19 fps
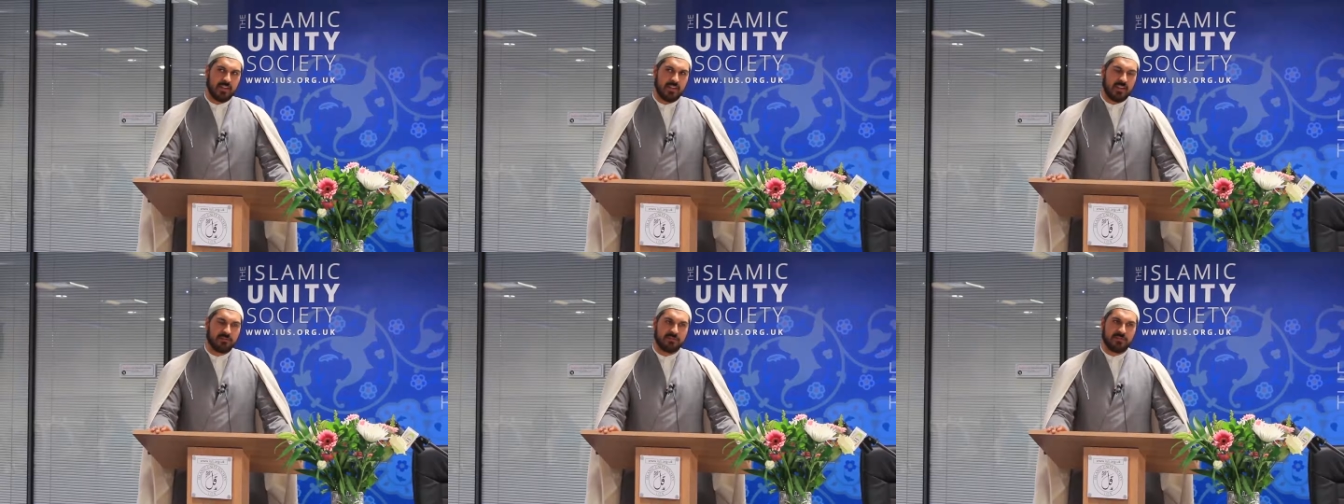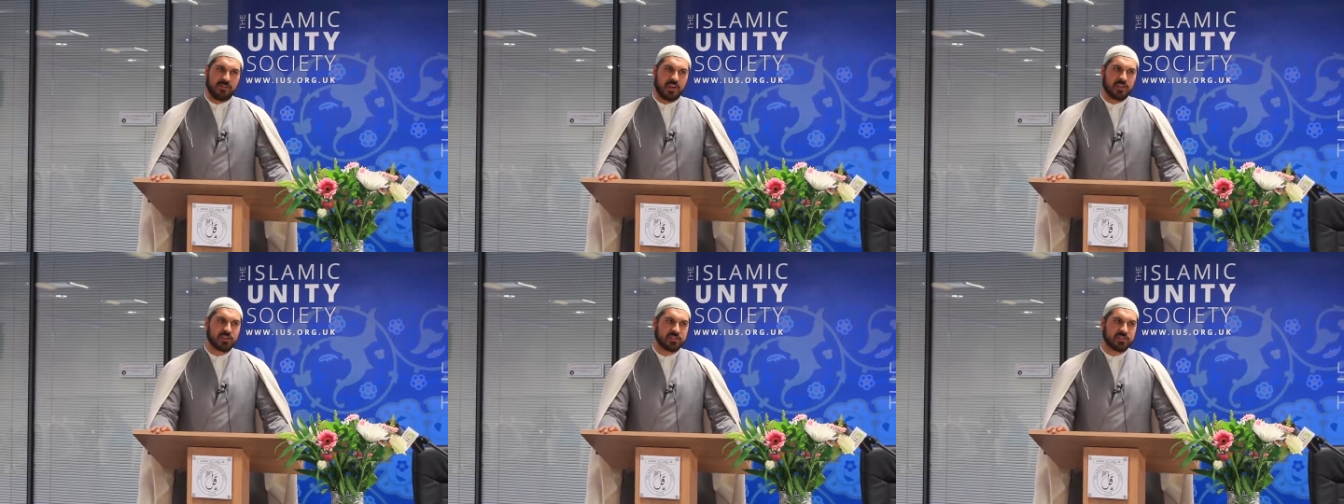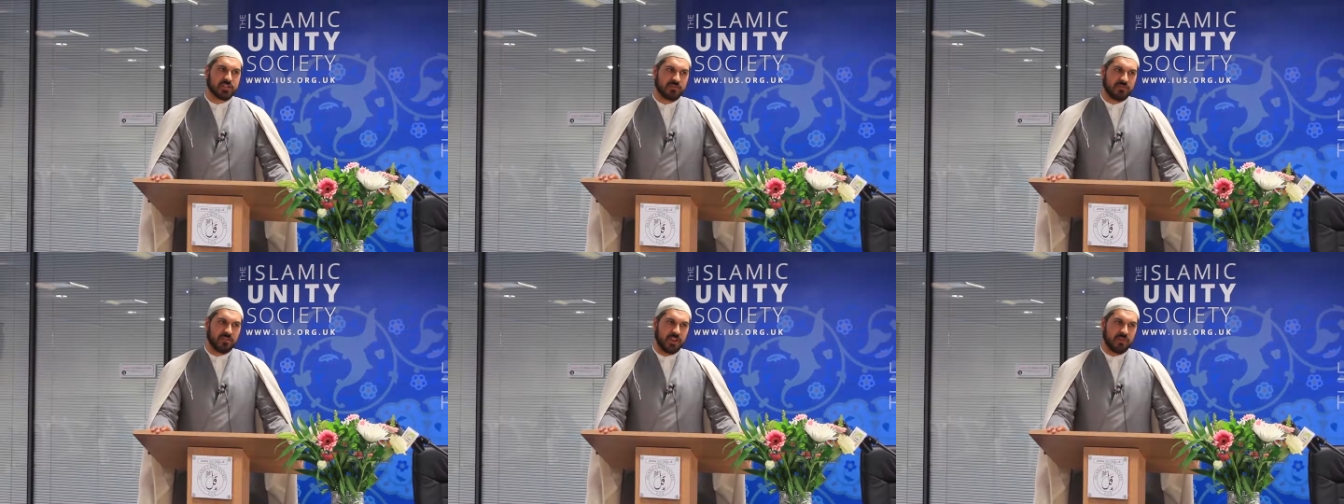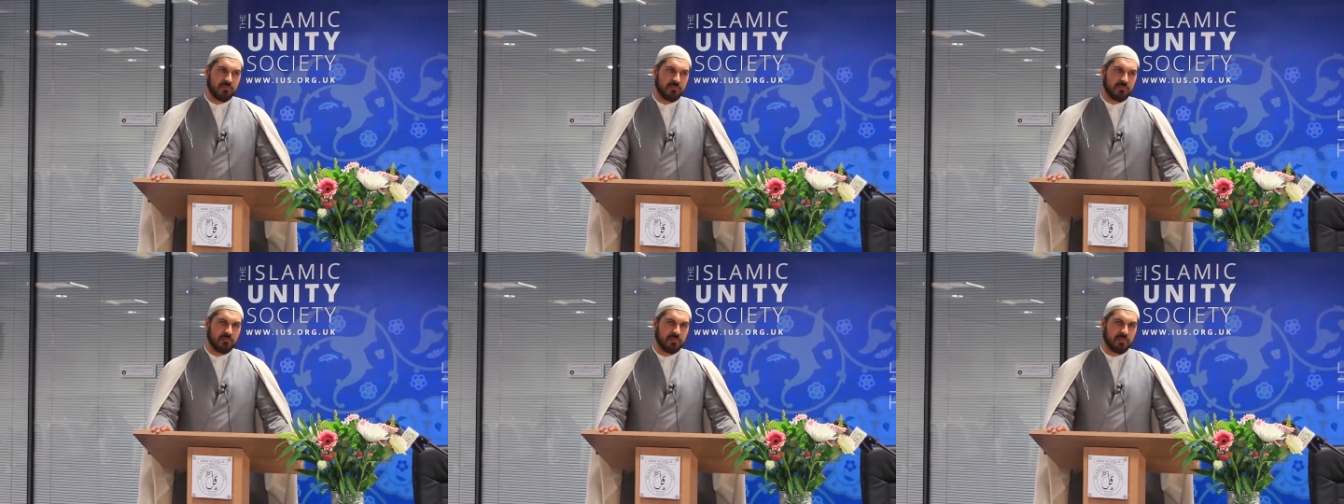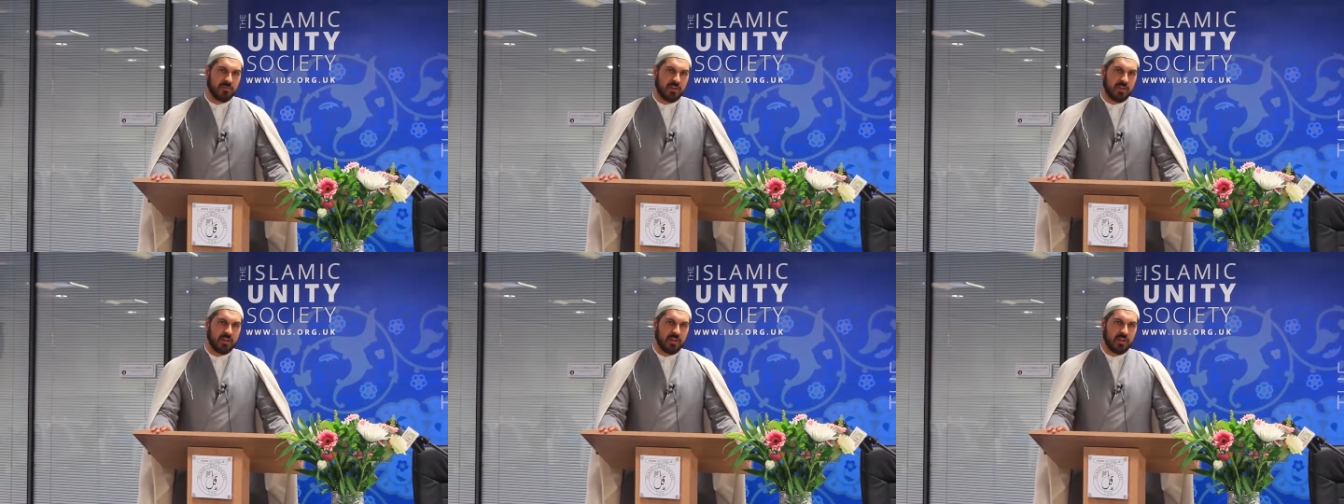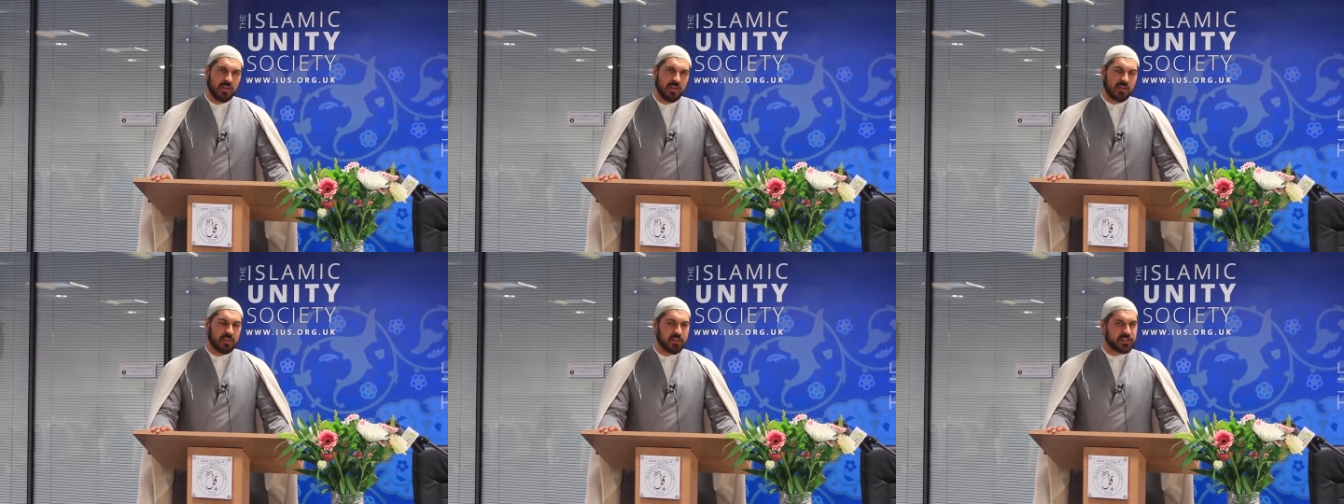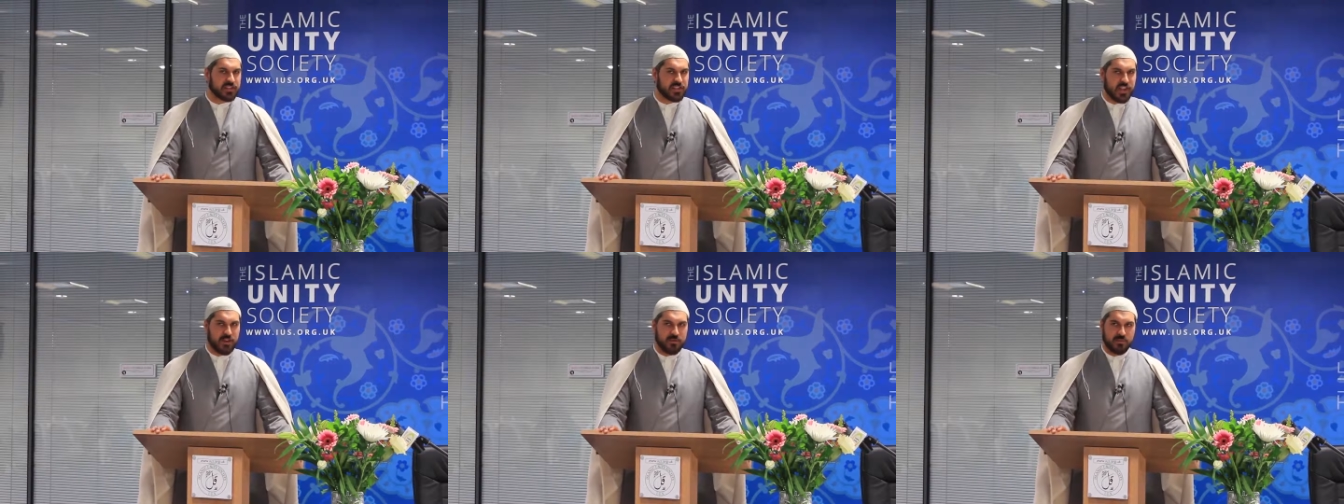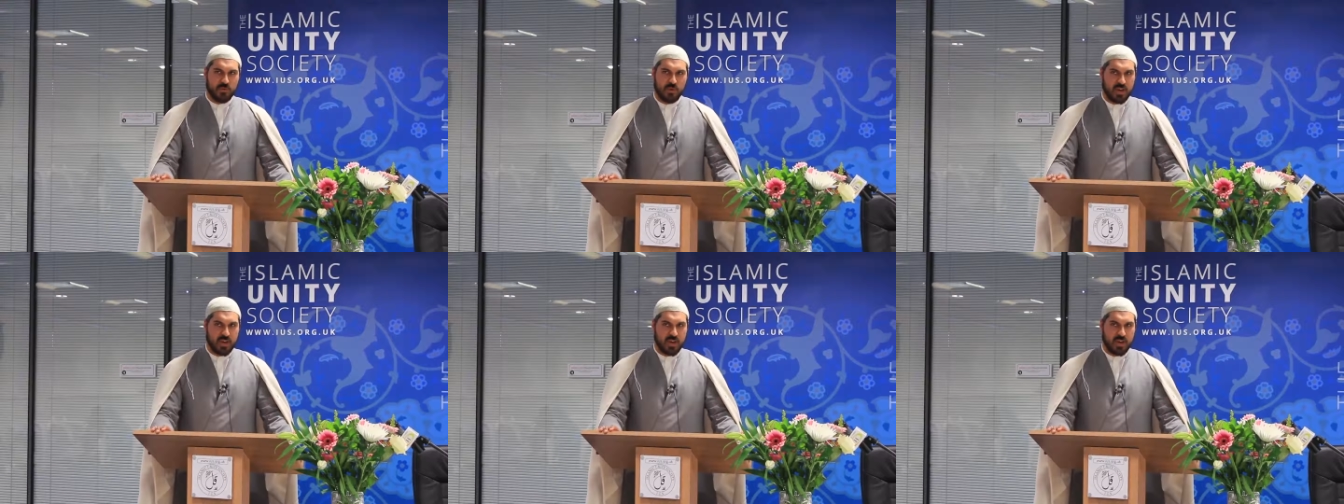in front of him the same